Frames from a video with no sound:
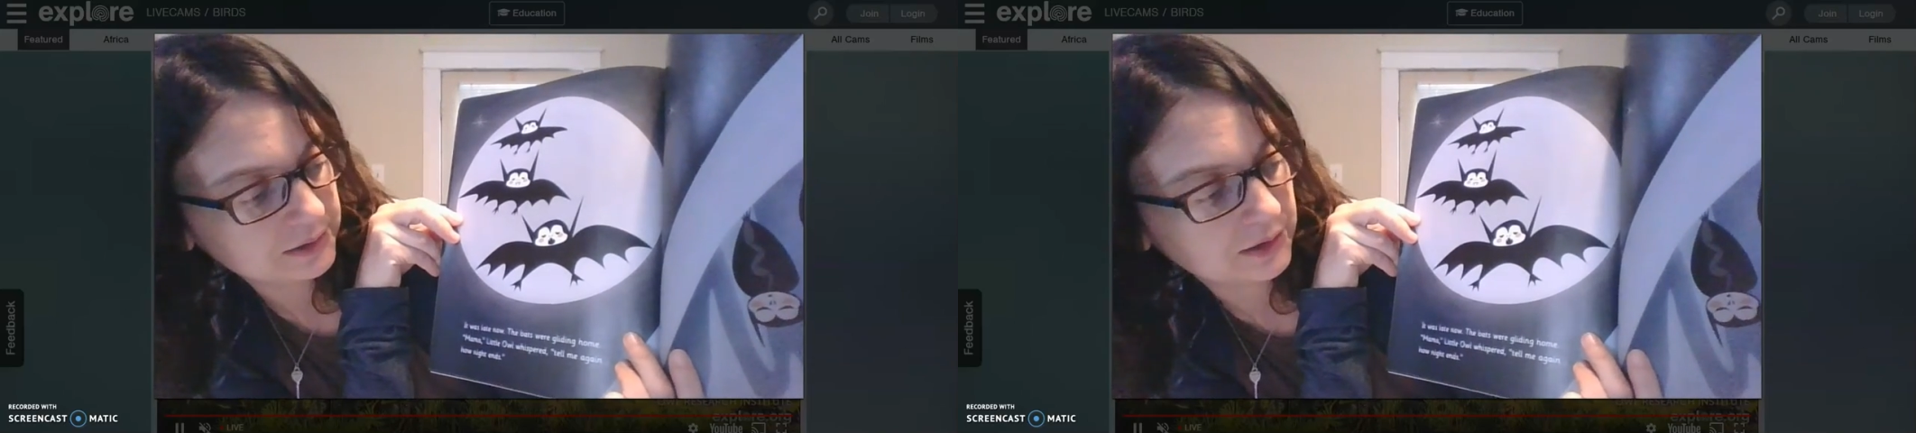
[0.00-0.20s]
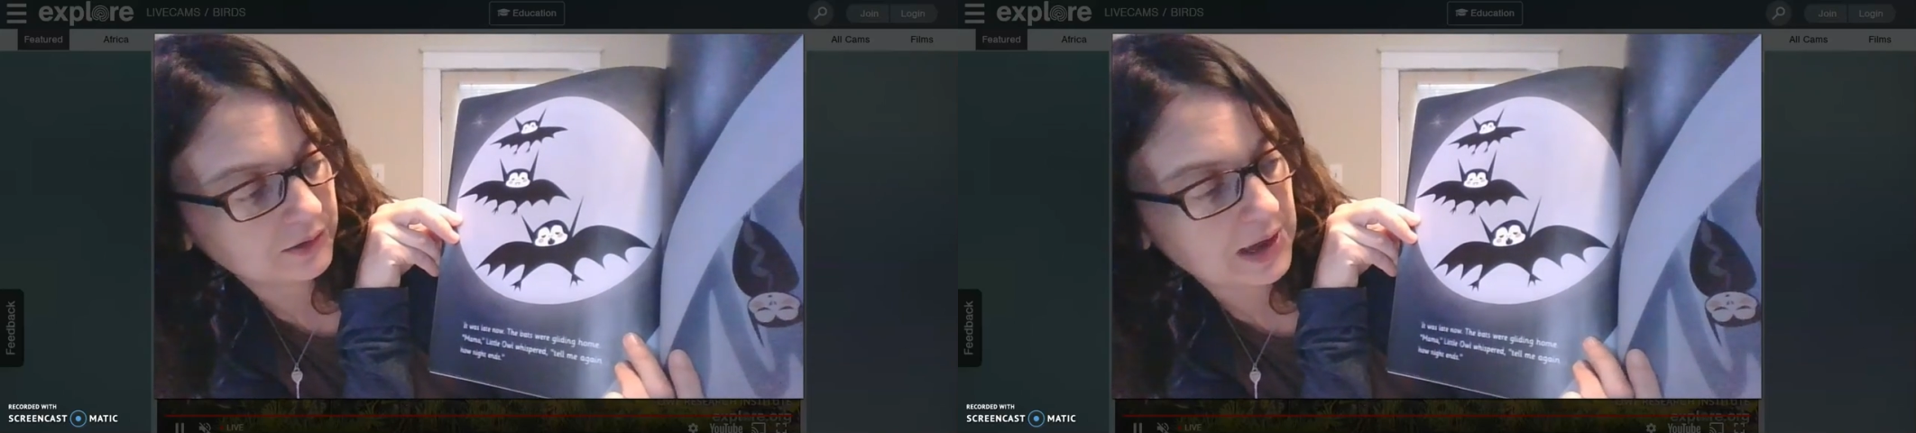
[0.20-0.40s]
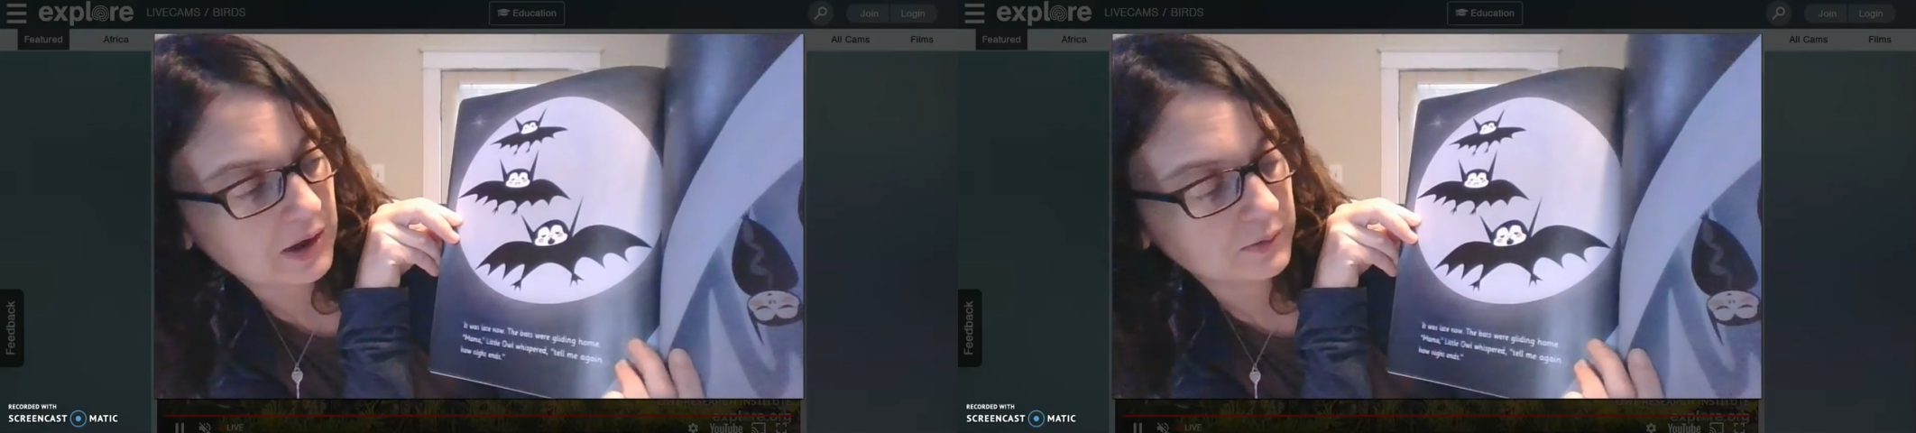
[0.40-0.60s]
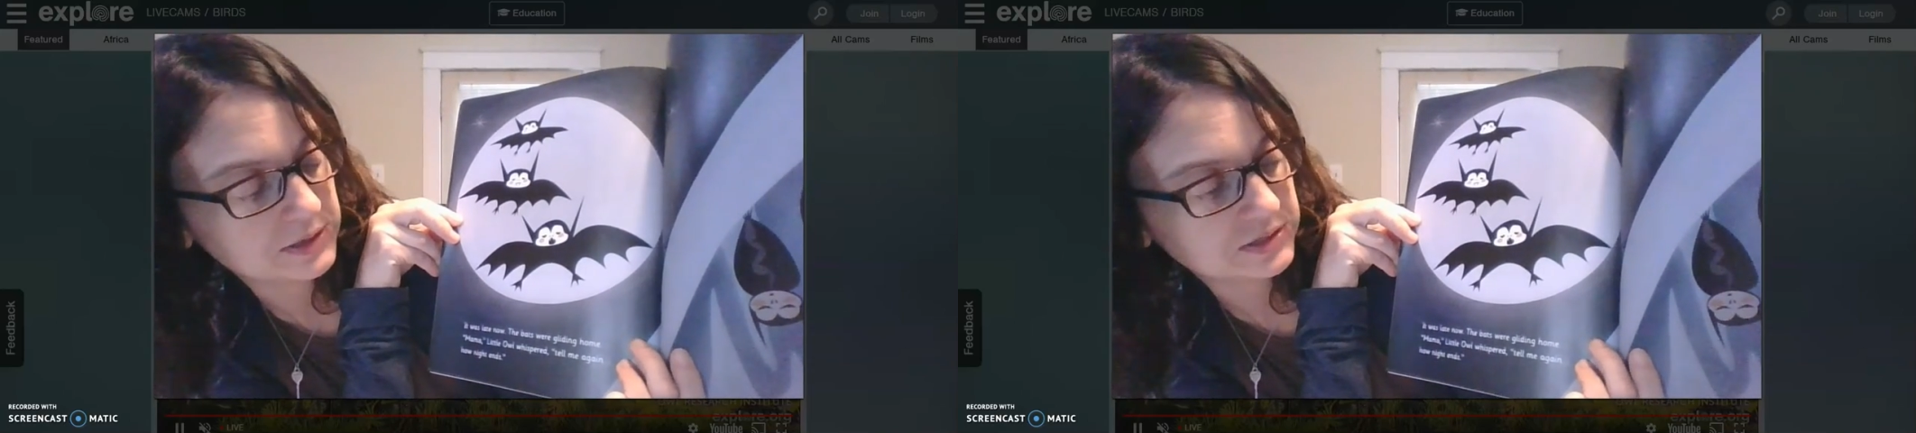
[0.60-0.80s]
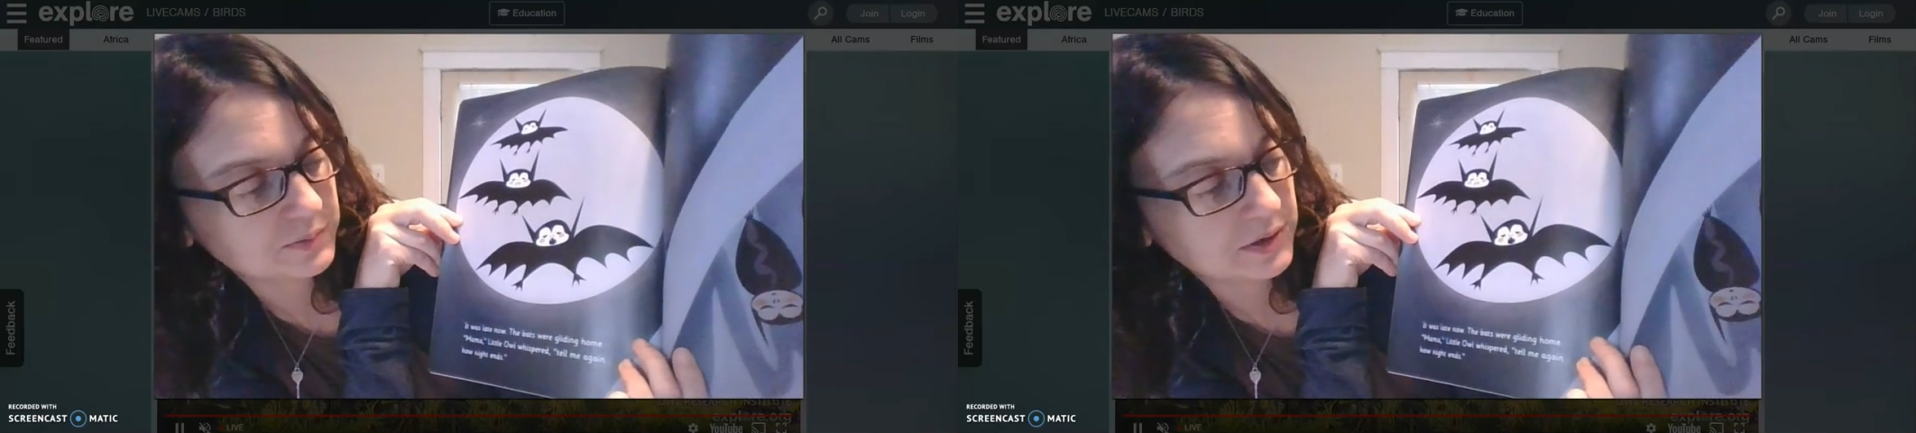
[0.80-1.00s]
little Owl
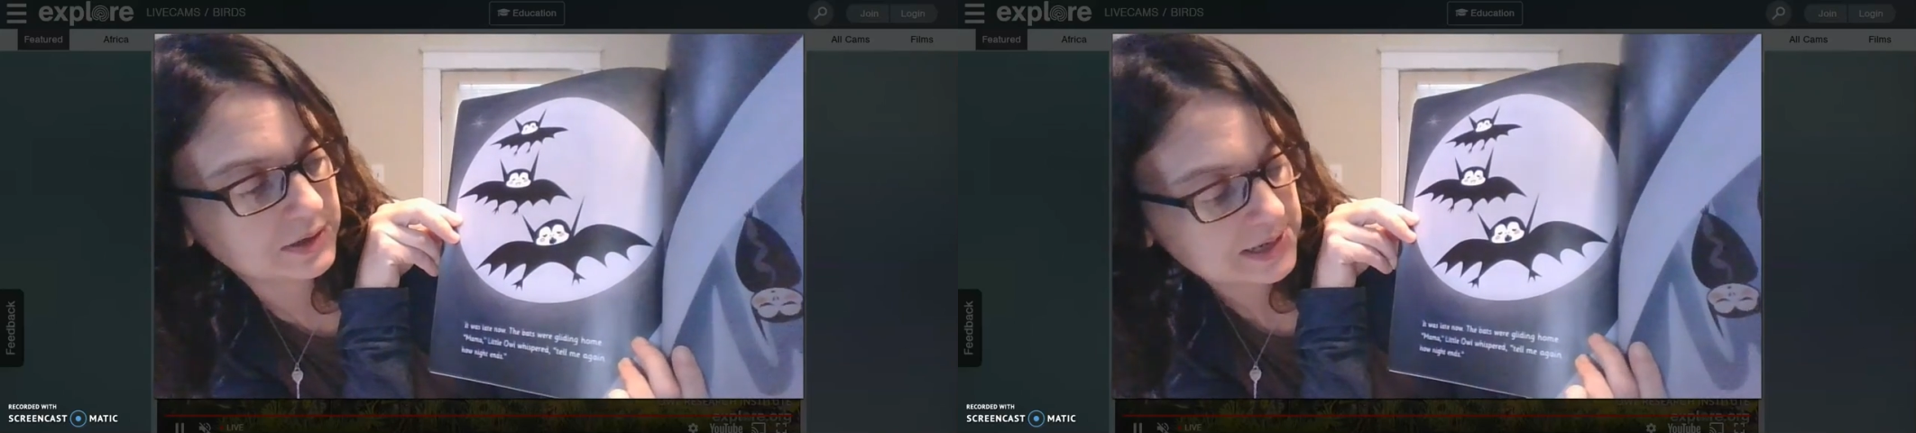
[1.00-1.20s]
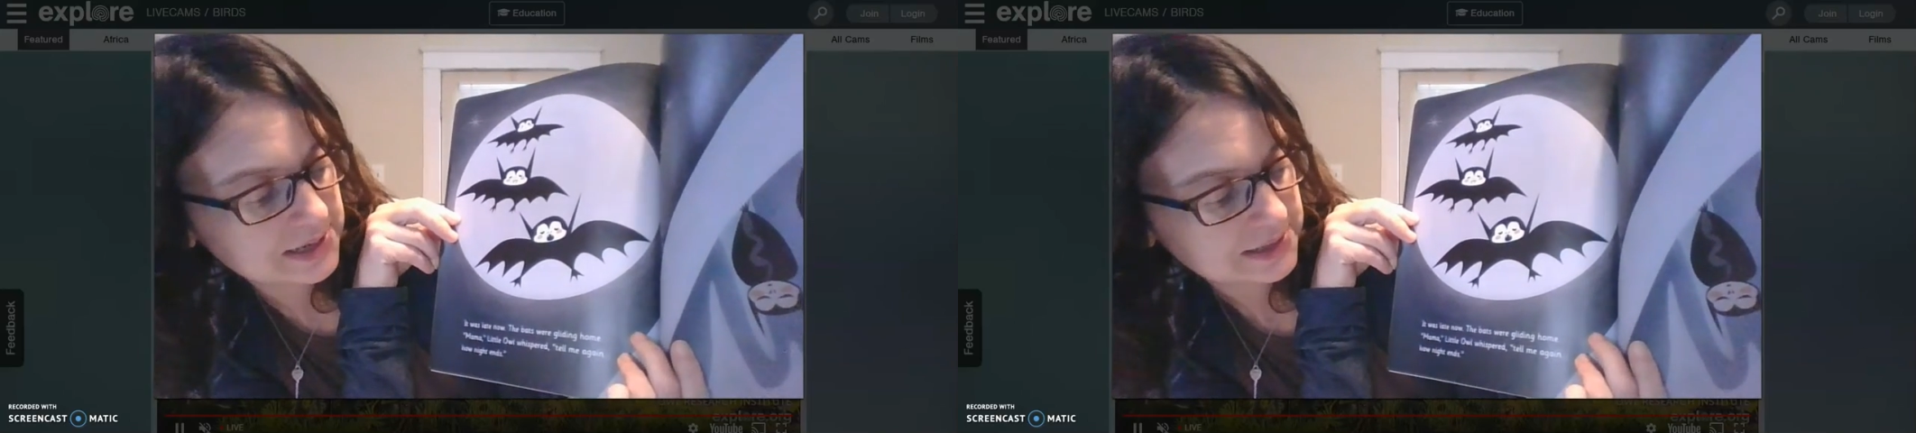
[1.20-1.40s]
whispered,